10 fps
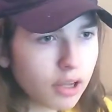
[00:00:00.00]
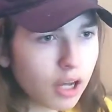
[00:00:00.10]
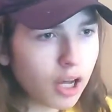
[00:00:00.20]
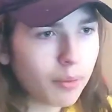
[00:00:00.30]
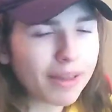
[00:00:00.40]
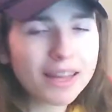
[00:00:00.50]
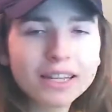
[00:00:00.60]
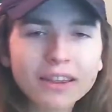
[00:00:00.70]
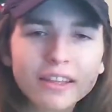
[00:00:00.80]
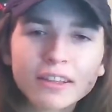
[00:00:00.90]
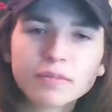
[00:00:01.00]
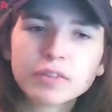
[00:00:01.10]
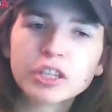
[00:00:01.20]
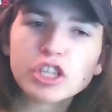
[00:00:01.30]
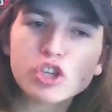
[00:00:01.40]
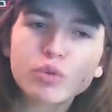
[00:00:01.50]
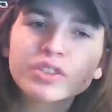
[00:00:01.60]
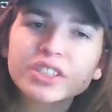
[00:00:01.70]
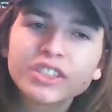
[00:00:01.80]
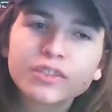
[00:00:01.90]
I like that the
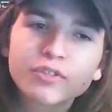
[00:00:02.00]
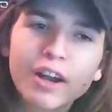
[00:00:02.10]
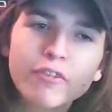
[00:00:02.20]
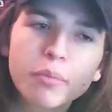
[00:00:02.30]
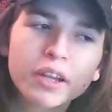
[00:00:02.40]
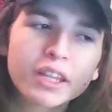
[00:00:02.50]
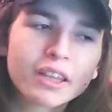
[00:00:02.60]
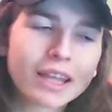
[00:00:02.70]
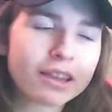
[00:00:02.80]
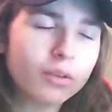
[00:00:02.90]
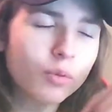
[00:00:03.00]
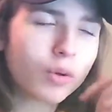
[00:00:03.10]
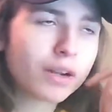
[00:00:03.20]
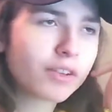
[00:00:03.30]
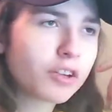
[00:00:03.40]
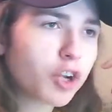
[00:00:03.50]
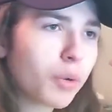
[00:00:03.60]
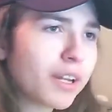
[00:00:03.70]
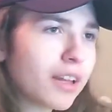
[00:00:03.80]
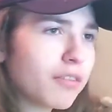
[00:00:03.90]
uses for everybody, like whenever they're
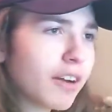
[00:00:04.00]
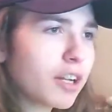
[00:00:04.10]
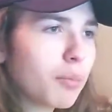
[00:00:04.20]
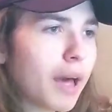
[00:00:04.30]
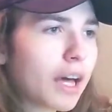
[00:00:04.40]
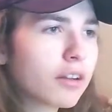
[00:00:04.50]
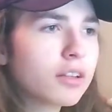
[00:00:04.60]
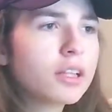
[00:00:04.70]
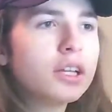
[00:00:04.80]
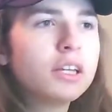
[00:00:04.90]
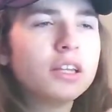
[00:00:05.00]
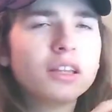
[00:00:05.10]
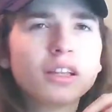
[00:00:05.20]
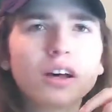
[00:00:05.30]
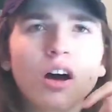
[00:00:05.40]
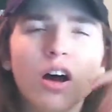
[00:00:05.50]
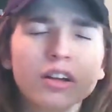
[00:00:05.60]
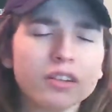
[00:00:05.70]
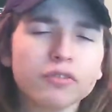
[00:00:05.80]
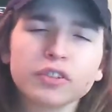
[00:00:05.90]
going into the final battle,
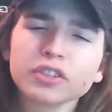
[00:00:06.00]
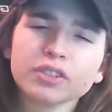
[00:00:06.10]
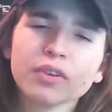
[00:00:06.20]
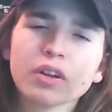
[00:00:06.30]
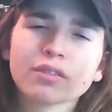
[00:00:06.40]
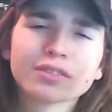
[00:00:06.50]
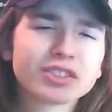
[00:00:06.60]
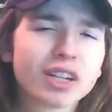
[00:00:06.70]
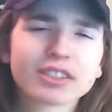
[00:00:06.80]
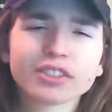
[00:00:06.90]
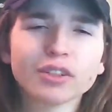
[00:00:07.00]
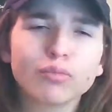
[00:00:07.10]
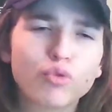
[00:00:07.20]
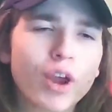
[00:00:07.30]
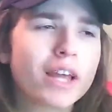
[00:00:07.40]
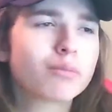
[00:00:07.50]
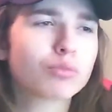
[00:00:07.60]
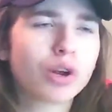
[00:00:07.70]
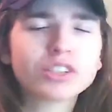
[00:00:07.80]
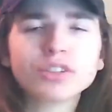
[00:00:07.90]
first of all, there's not just some
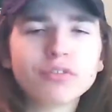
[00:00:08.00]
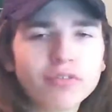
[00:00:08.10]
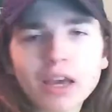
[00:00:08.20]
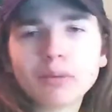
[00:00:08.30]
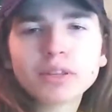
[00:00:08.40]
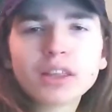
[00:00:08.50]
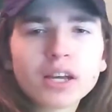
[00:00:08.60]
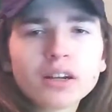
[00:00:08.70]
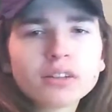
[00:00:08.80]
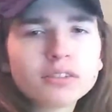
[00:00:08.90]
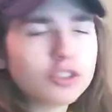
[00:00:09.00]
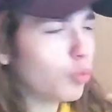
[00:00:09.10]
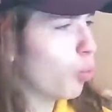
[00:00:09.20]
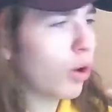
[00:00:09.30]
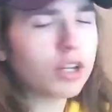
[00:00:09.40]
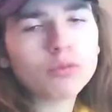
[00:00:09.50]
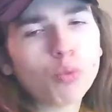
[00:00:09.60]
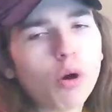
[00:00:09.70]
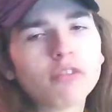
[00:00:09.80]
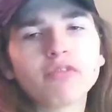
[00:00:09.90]
random Russian family there, just
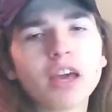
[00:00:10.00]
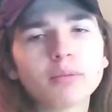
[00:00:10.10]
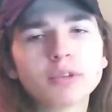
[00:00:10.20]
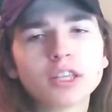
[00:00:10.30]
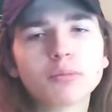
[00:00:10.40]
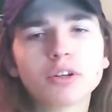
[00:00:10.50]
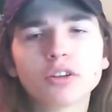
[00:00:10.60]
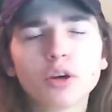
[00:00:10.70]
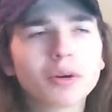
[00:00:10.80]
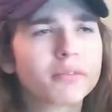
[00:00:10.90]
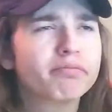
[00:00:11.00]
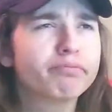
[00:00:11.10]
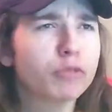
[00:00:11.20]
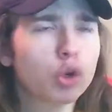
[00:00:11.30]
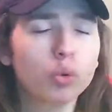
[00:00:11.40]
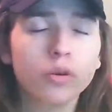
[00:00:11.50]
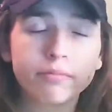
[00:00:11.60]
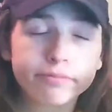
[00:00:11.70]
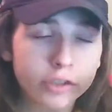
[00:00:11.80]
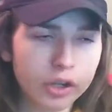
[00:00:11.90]
one family in the middle of nowhere.
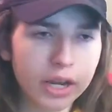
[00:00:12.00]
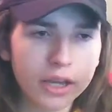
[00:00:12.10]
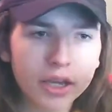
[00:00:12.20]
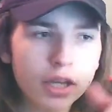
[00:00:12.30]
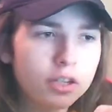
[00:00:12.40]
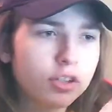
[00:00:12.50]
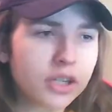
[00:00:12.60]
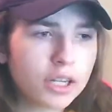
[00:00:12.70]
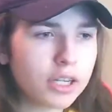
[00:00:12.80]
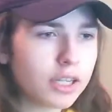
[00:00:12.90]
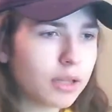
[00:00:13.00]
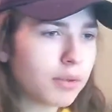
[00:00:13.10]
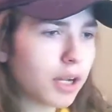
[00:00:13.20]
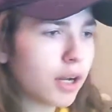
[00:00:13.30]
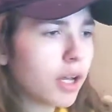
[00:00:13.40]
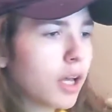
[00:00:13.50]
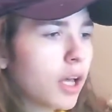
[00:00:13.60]
Cool, great. Didn't need them there.